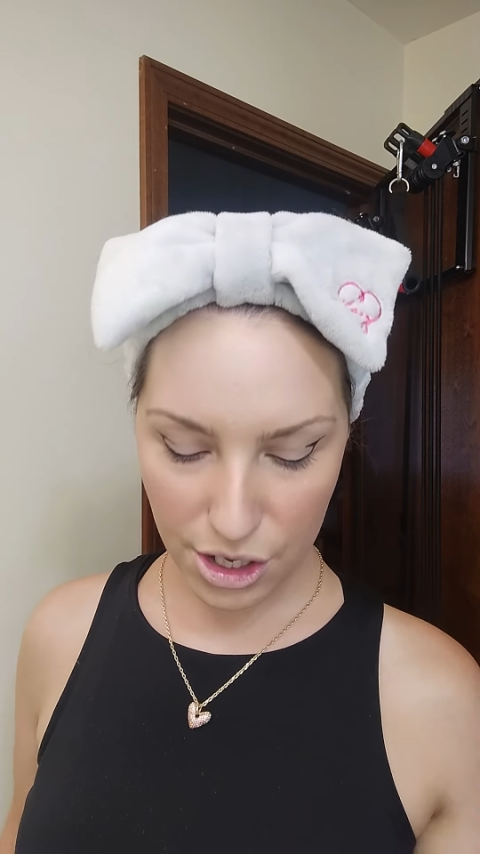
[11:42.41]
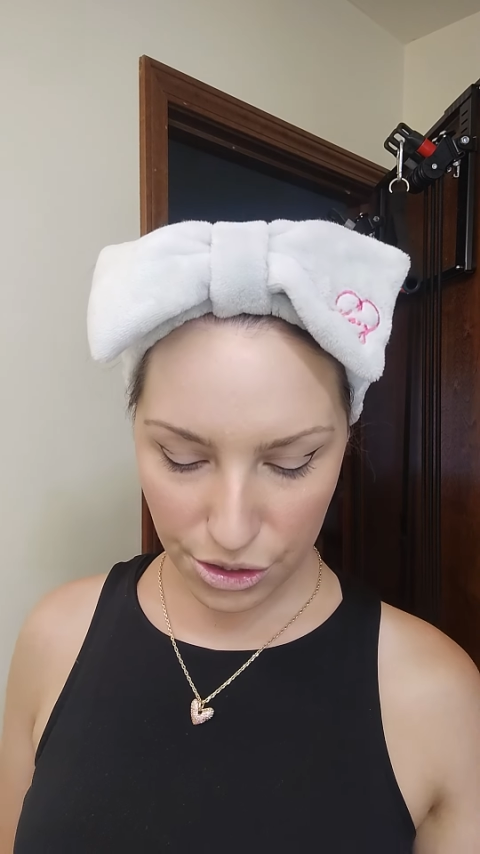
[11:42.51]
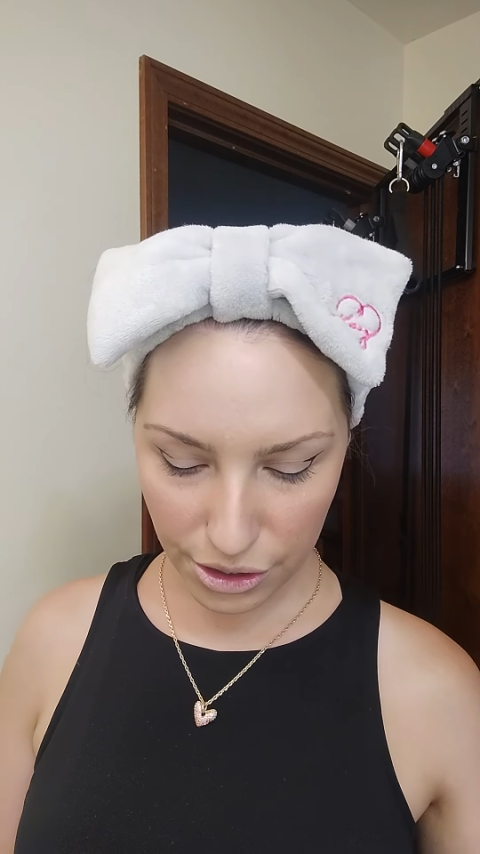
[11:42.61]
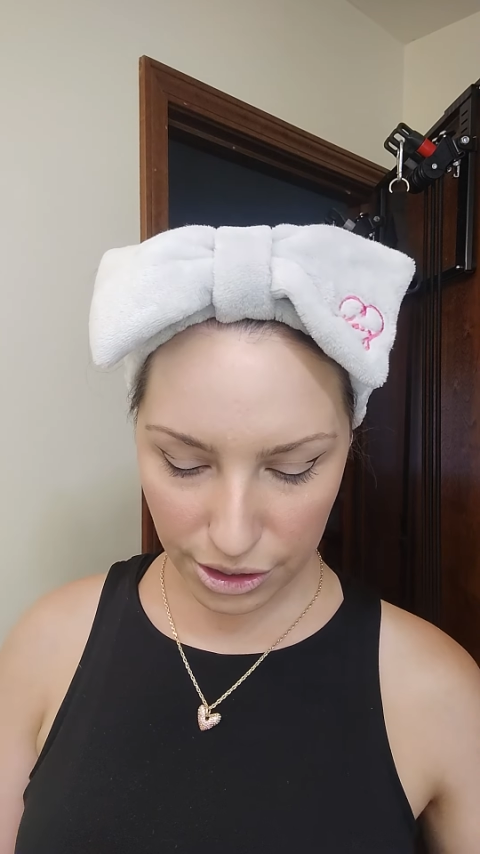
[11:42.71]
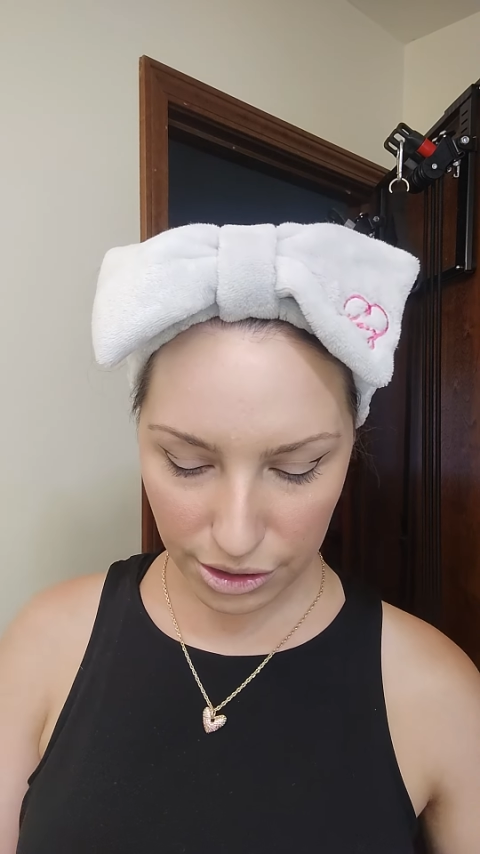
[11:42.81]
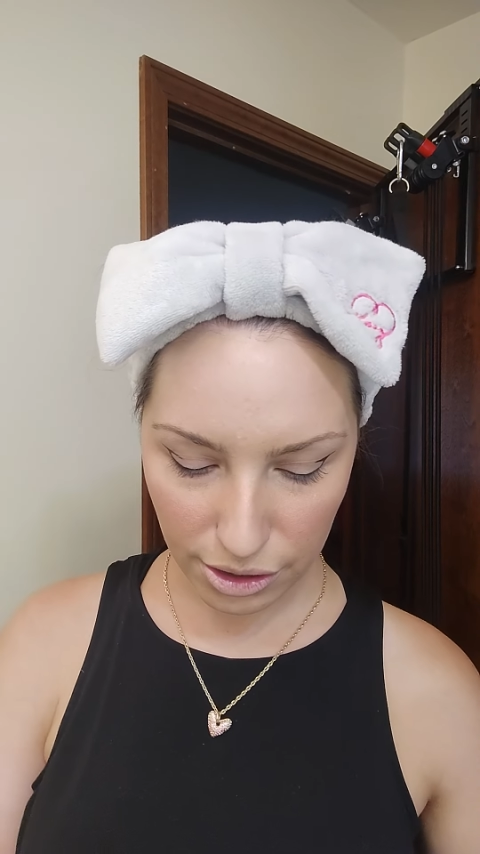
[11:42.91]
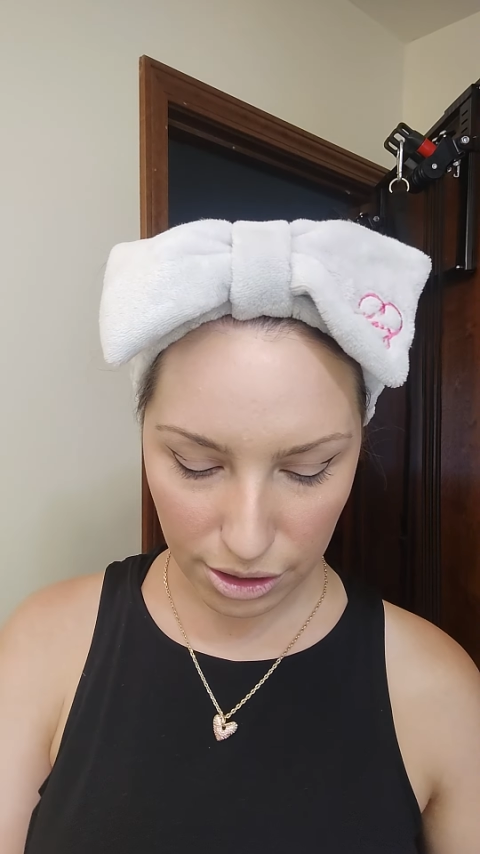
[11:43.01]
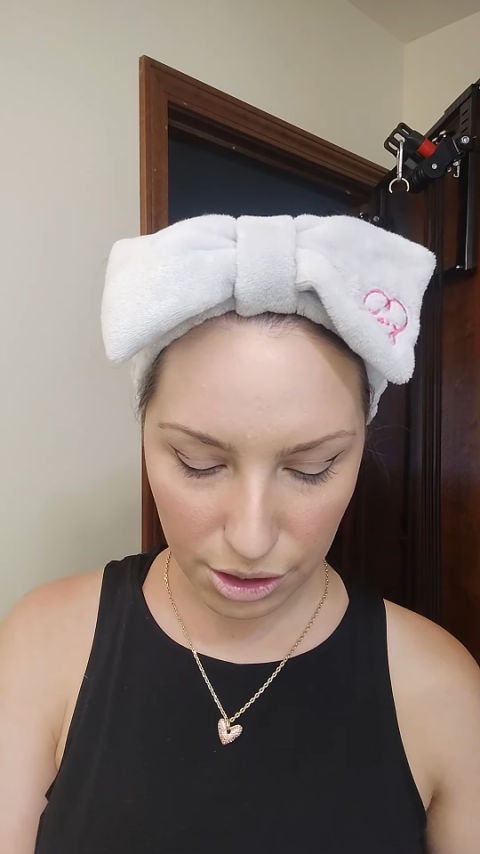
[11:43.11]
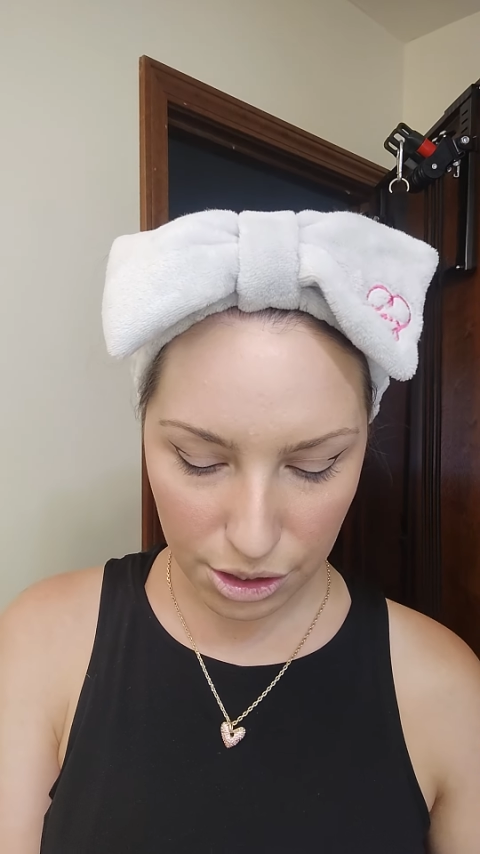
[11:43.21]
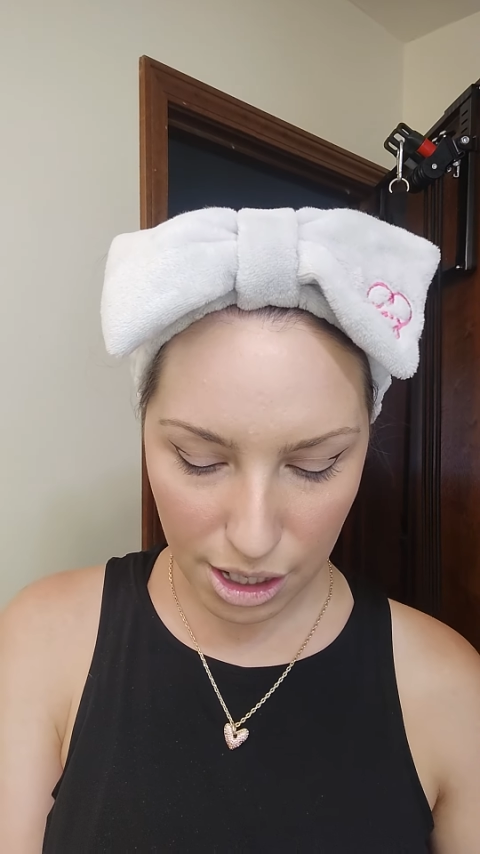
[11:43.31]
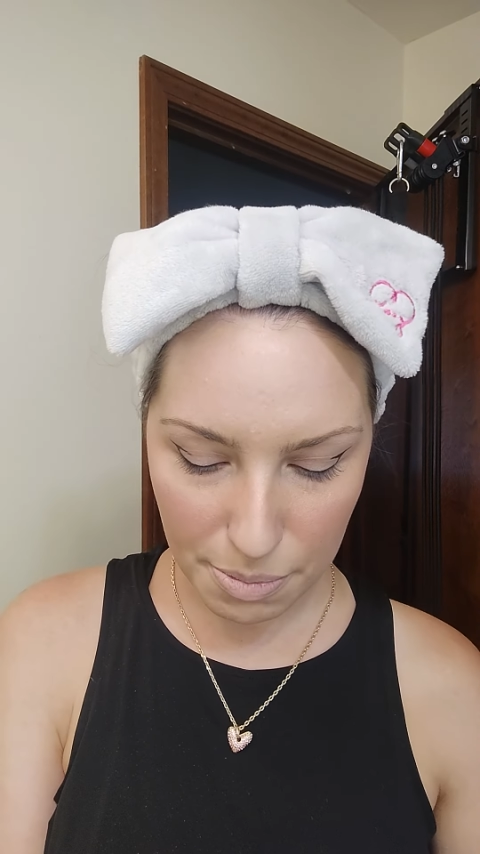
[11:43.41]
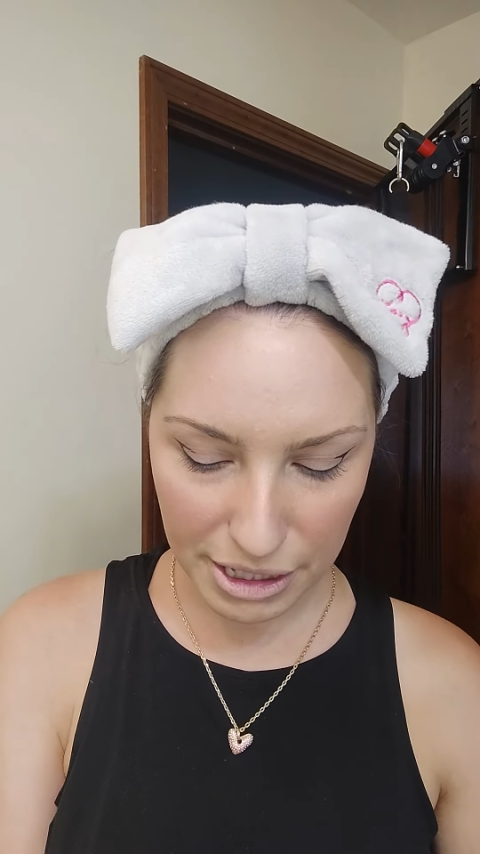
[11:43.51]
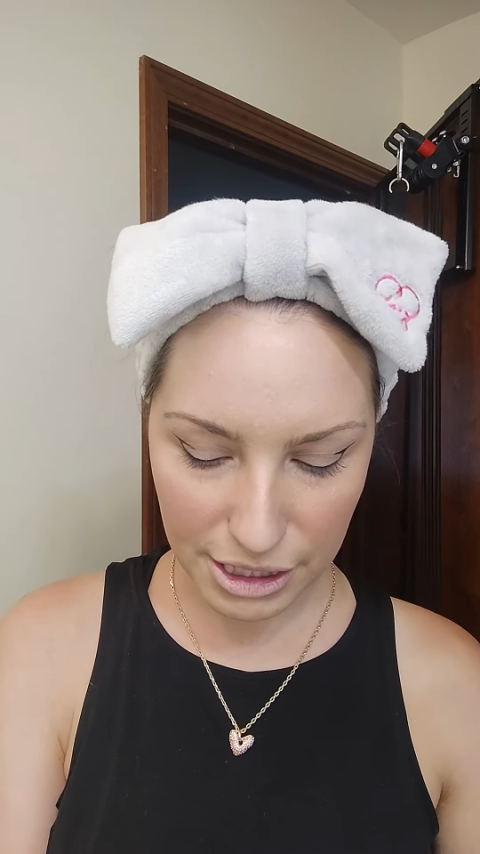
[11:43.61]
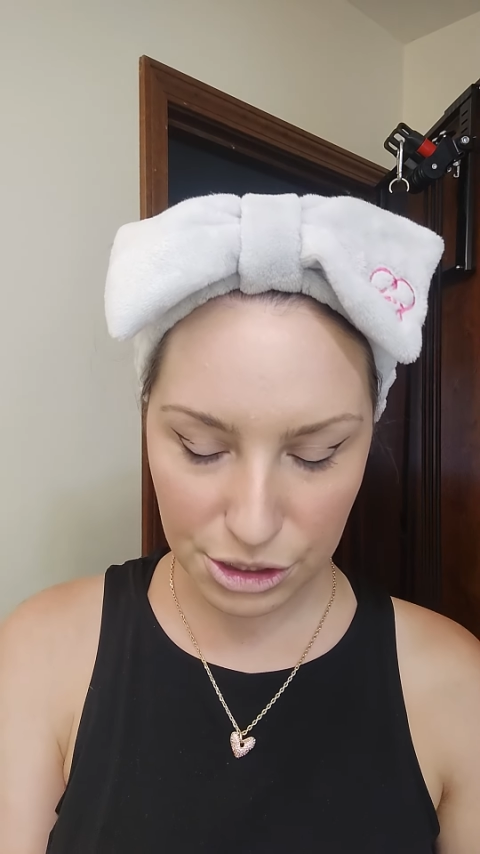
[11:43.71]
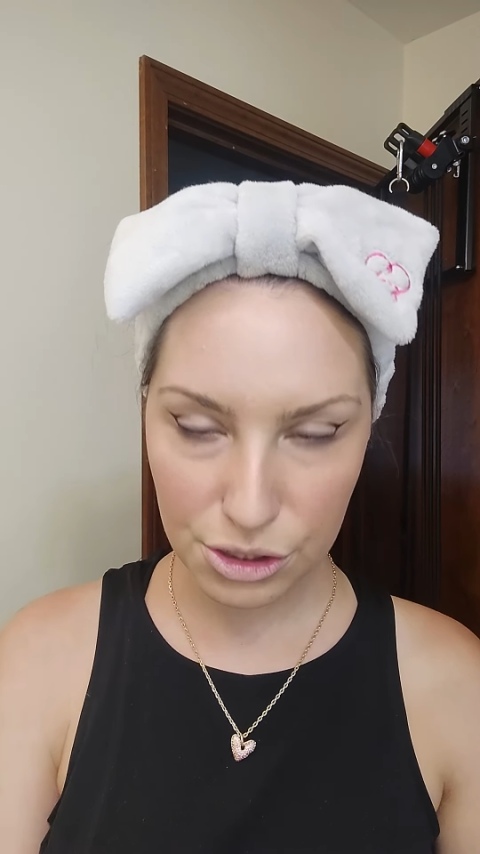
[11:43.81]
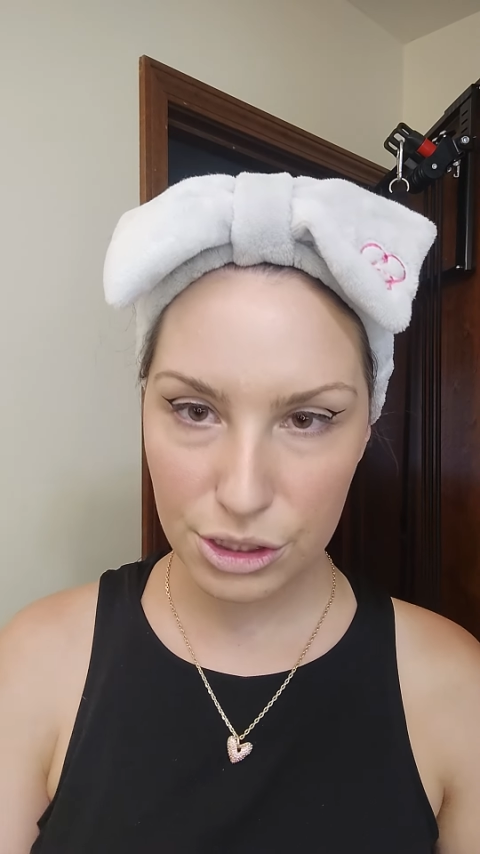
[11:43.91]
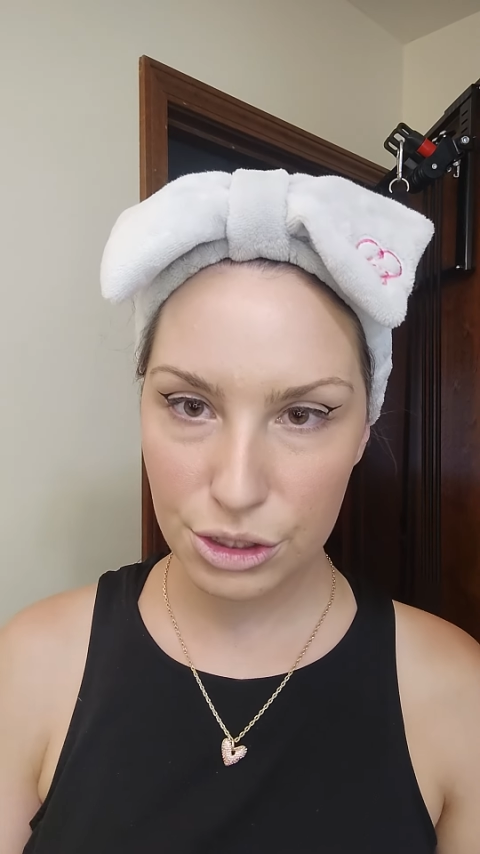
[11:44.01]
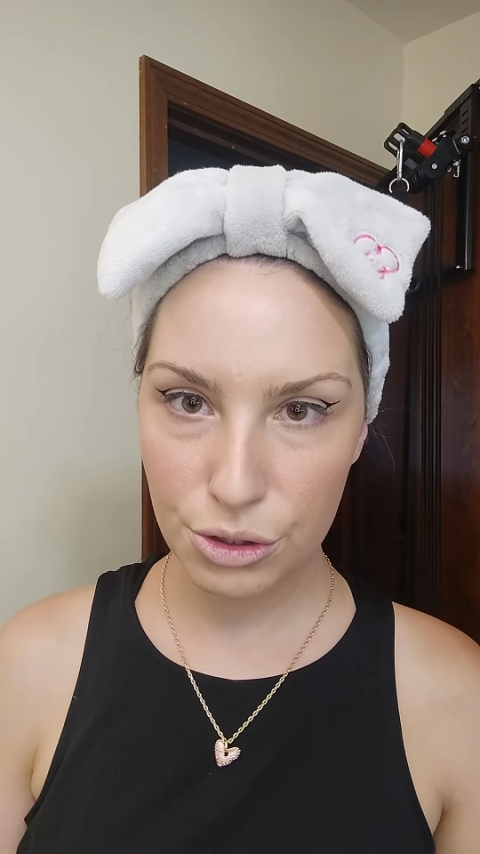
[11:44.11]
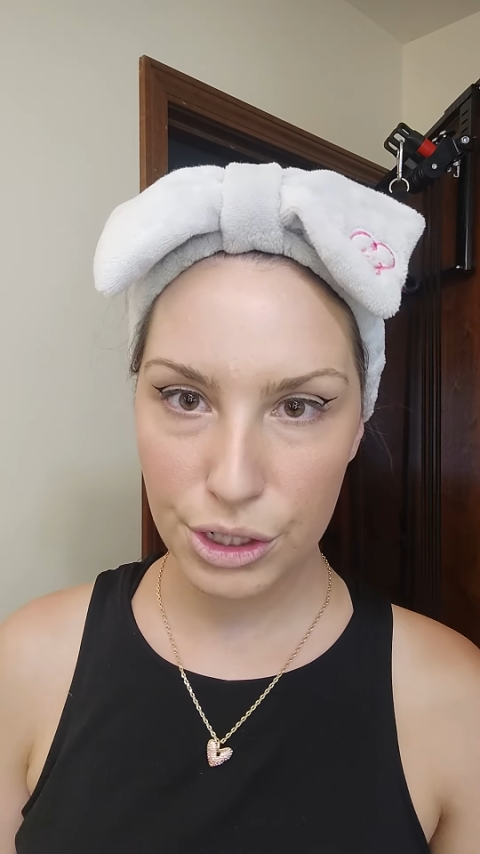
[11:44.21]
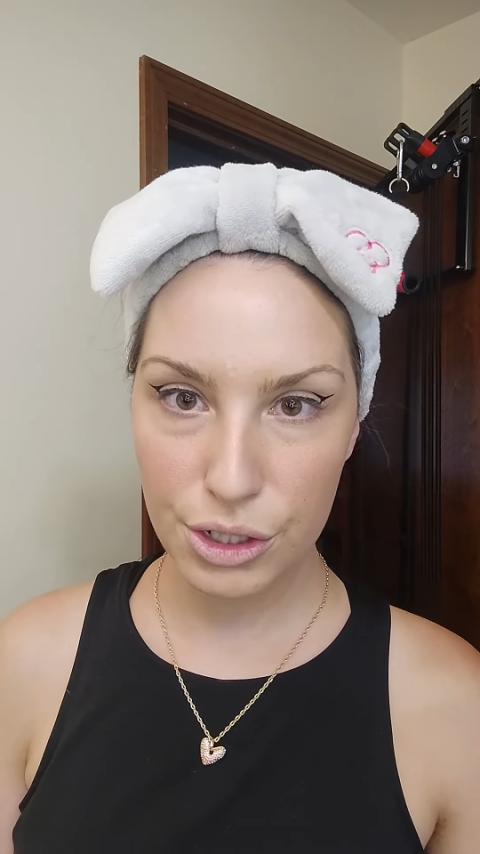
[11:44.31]
You can look up an additional
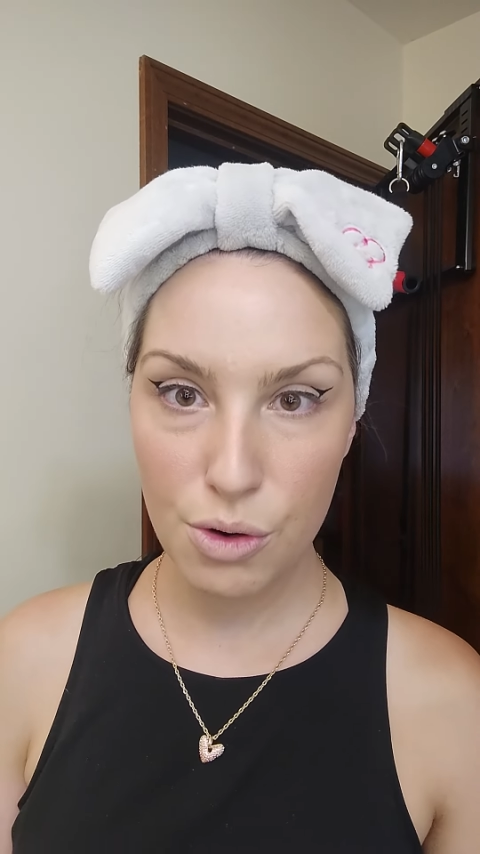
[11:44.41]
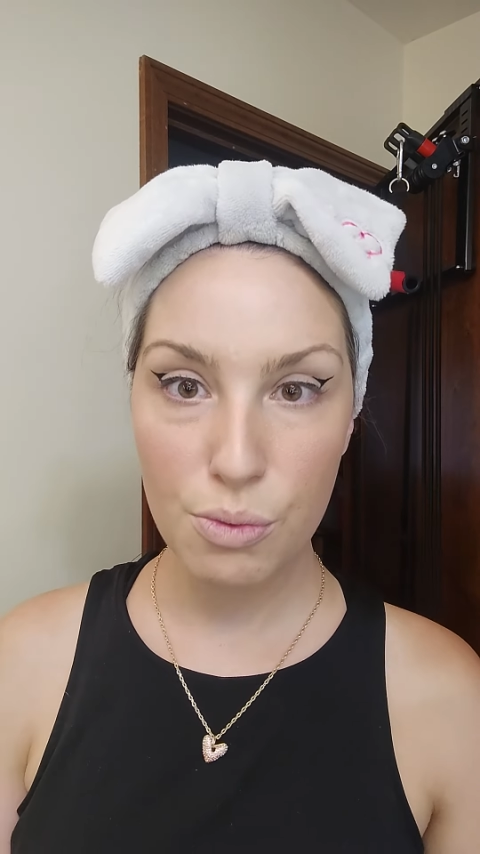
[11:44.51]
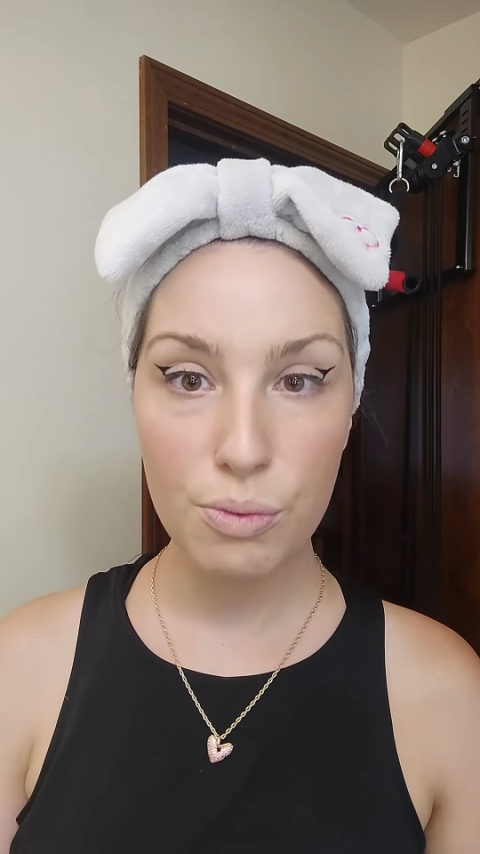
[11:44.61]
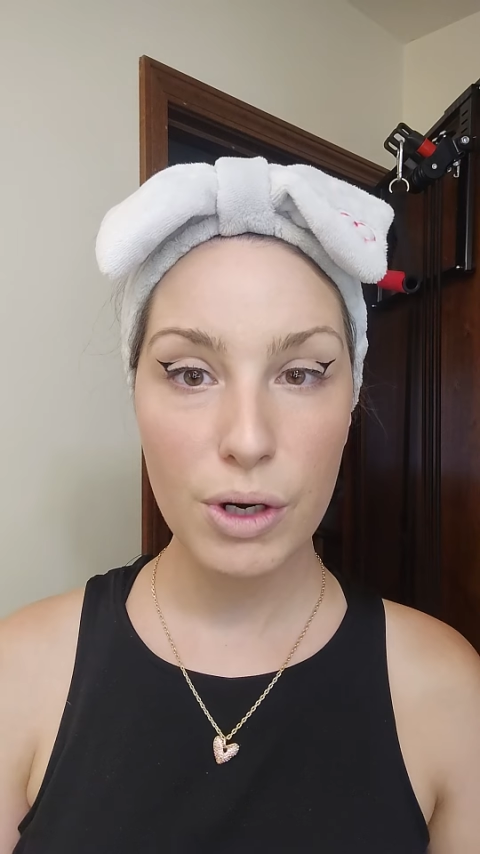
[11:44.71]
tutorial